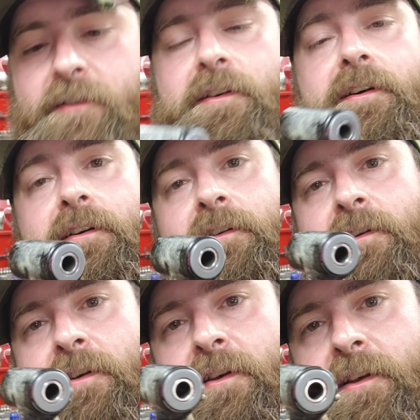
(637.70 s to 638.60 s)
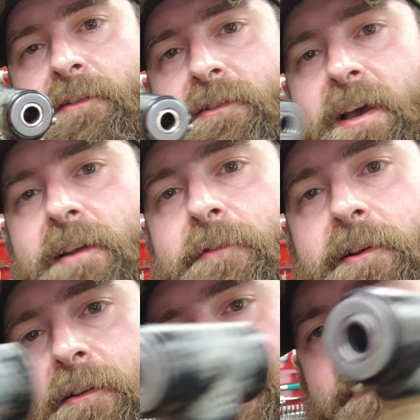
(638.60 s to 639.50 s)
uh, it's kind of what it
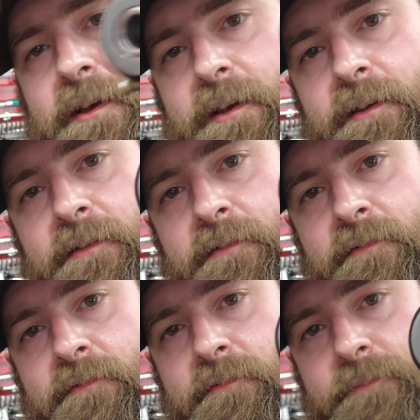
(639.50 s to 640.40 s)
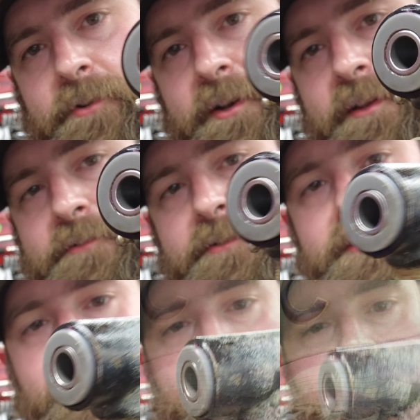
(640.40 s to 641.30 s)
looks like. Pretty interesting.